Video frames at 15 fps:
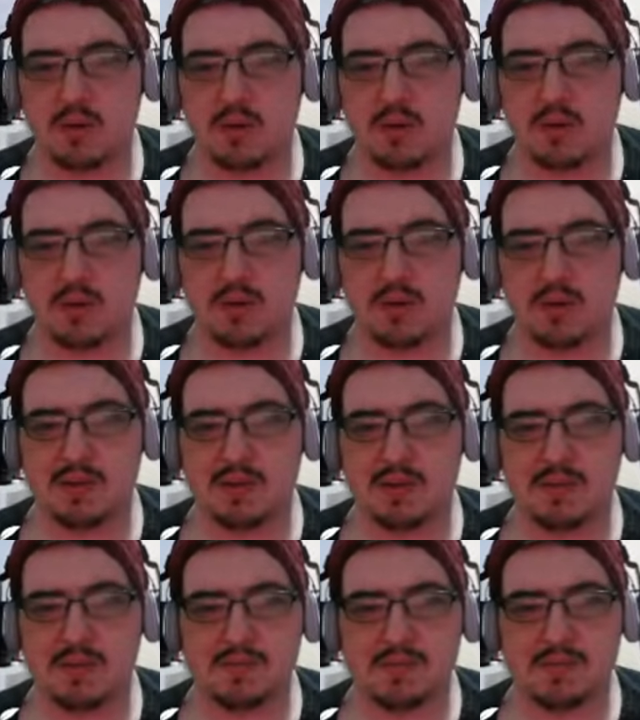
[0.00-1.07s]
I'm not gonna
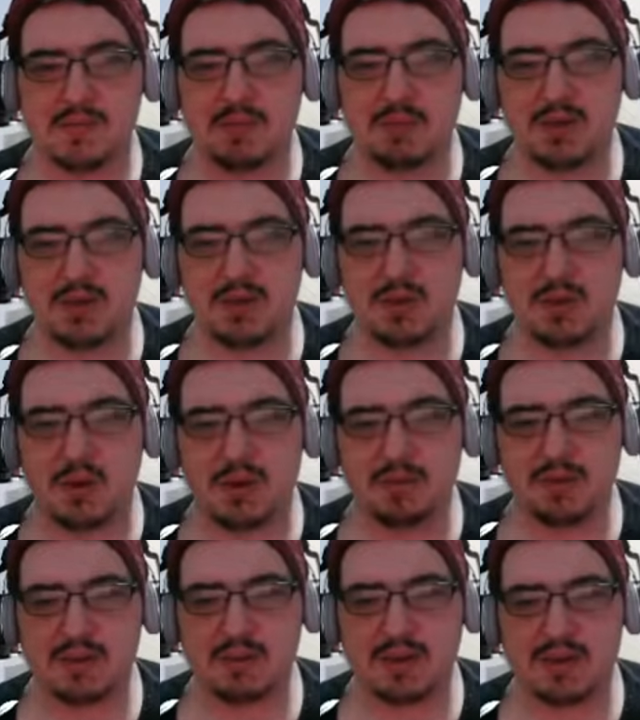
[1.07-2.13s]
do every
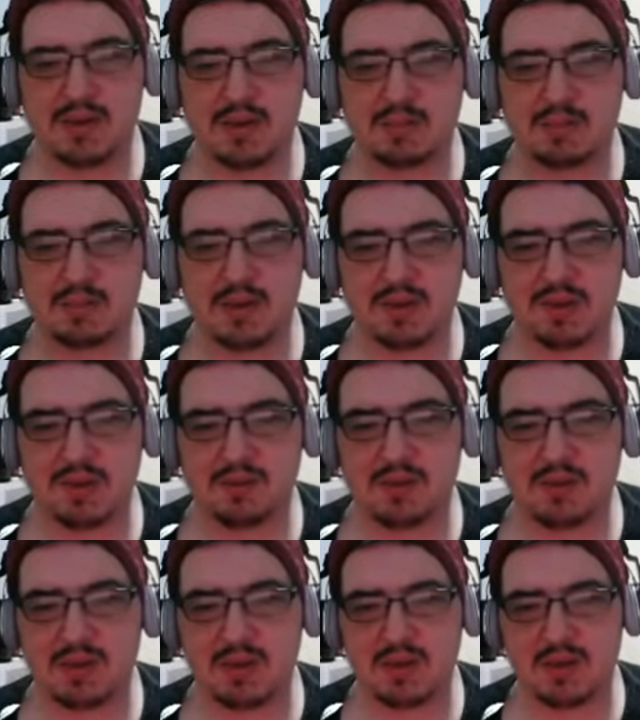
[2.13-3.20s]
deposit because
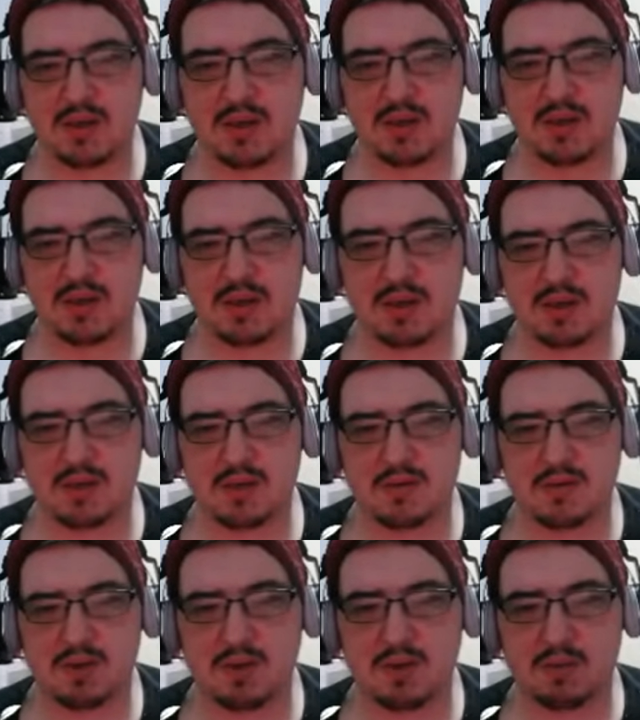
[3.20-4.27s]
obviously
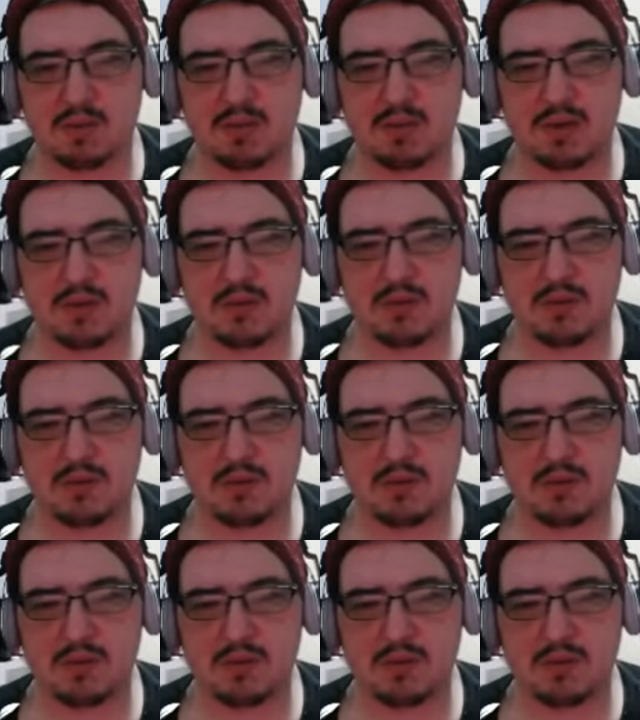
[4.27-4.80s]
that would be